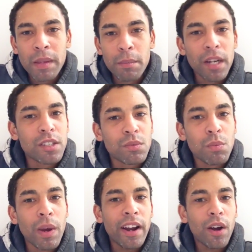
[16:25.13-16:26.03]
Because
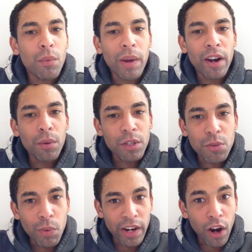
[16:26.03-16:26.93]
when I
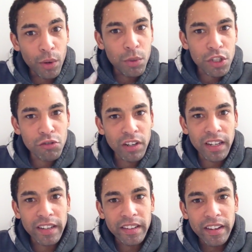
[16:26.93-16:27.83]
was
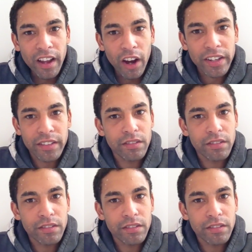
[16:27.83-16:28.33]
struggling, I